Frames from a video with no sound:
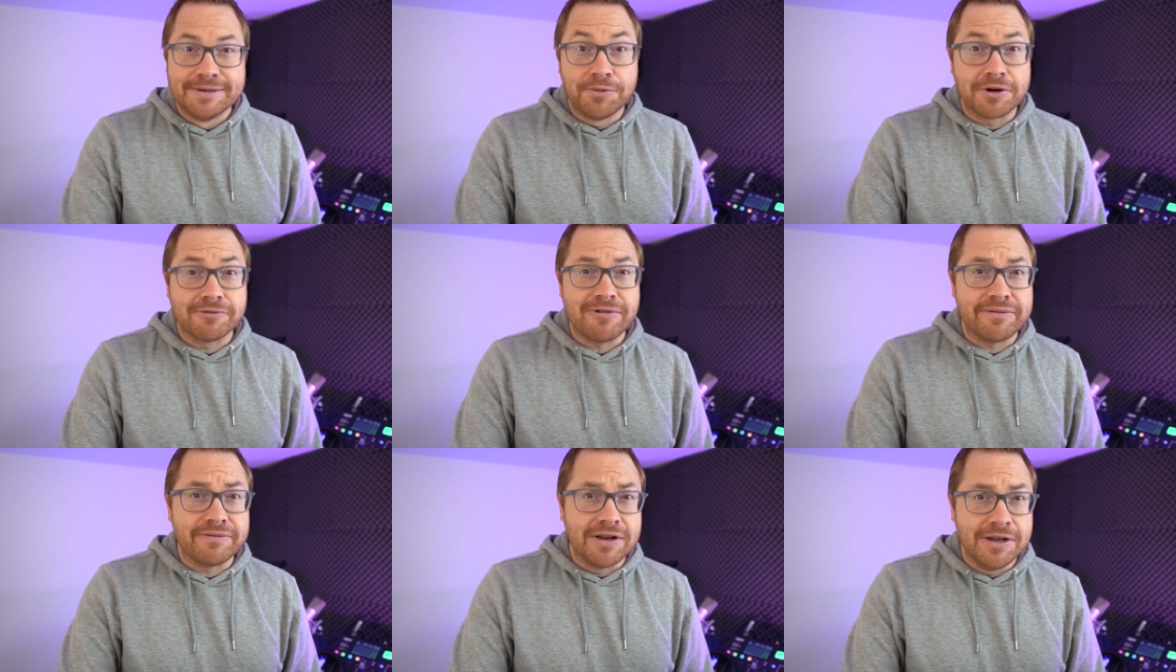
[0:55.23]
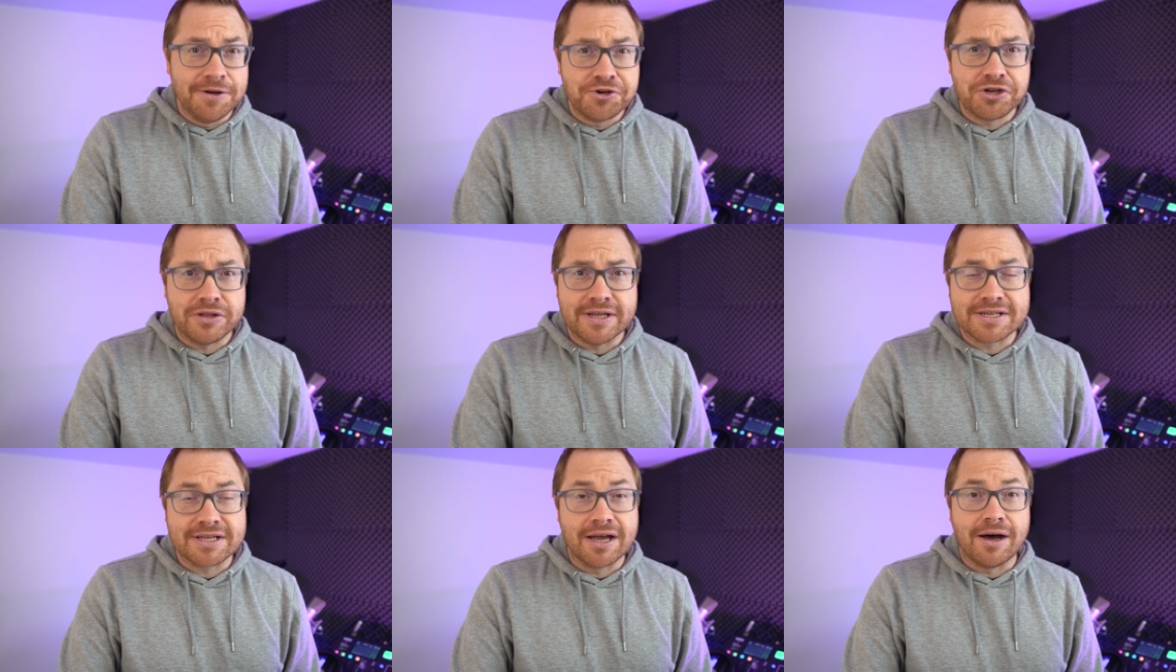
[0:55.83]
what a
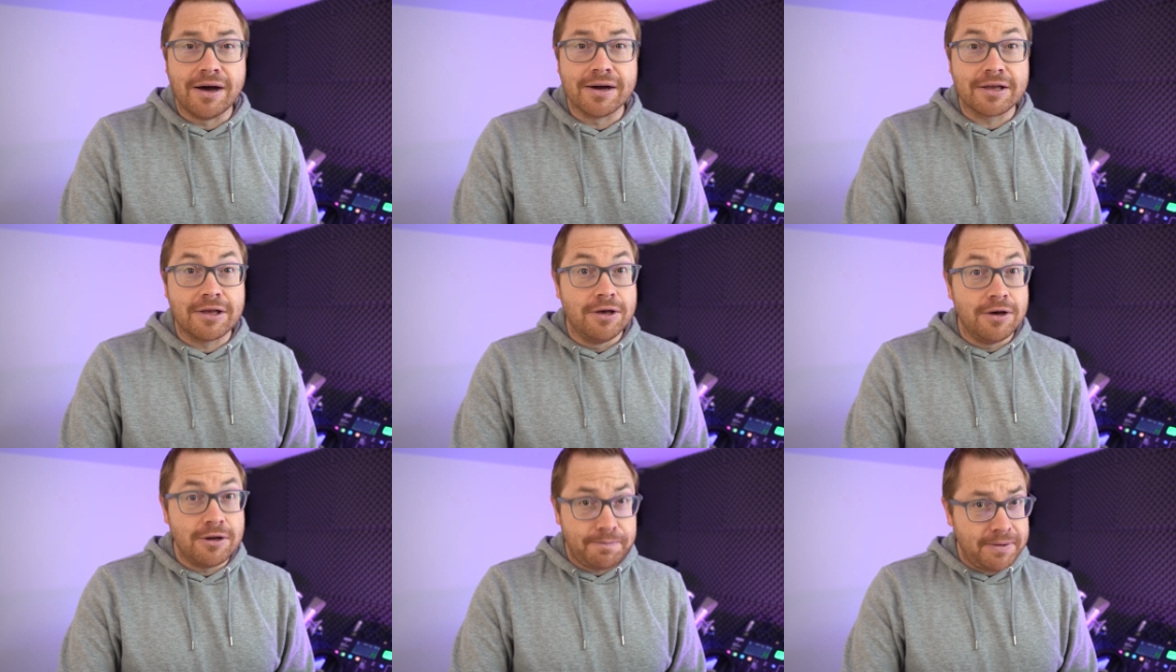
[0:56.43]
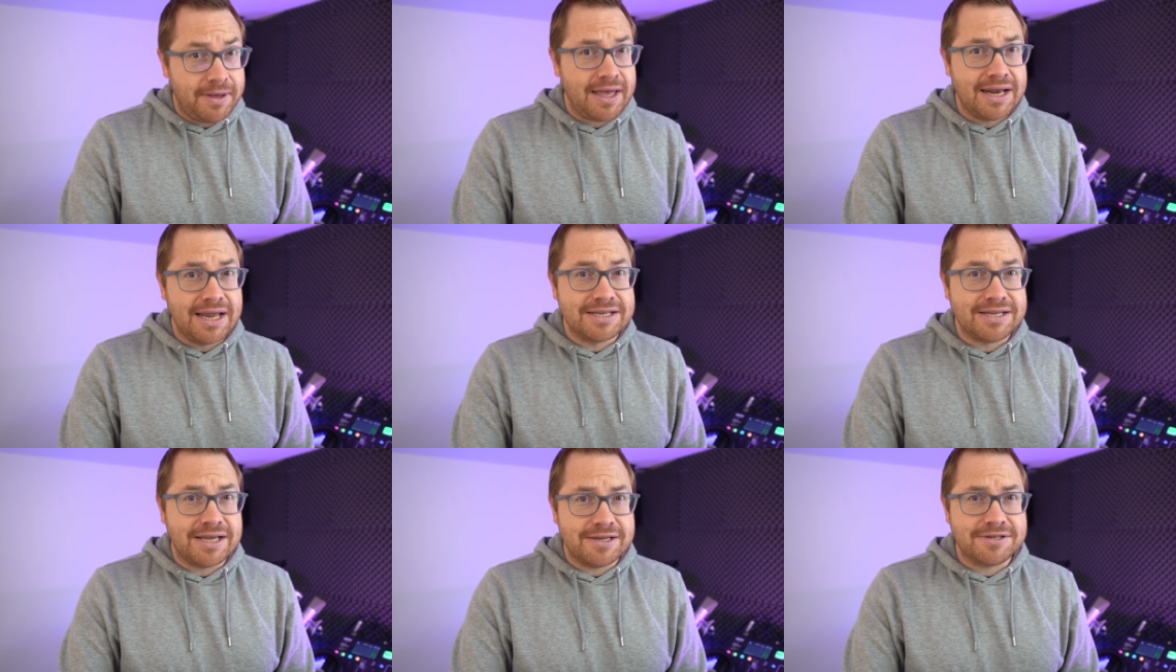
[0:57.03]
revolution this car could be in
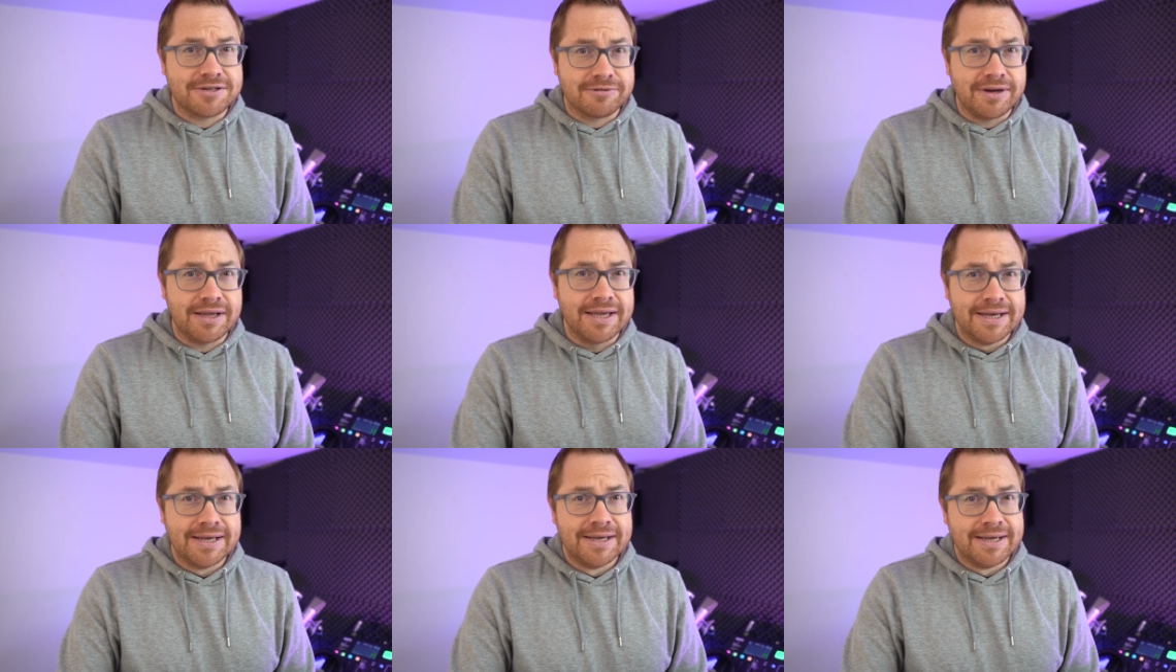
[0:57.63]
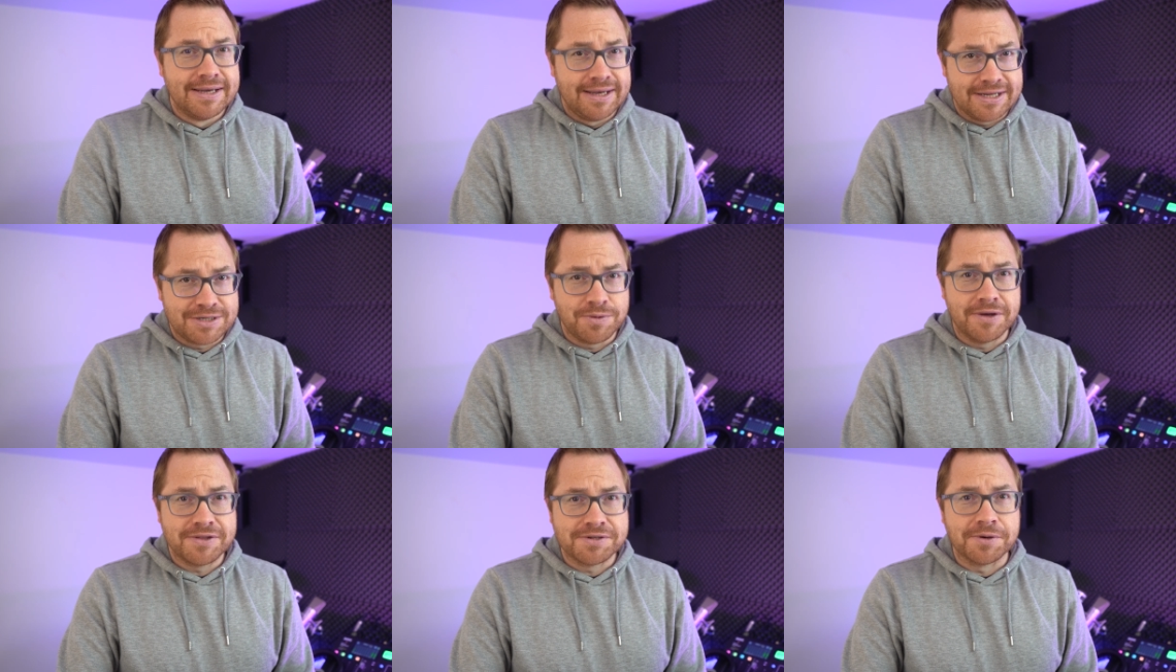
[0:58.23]
its history.
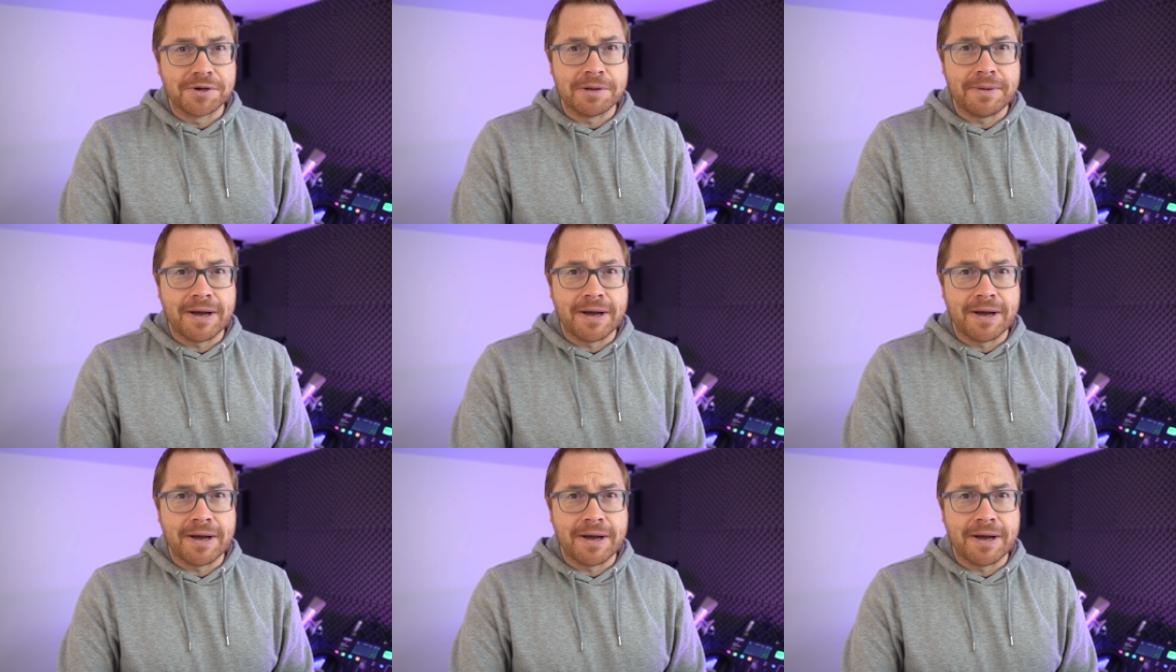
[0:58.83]
It's worth talking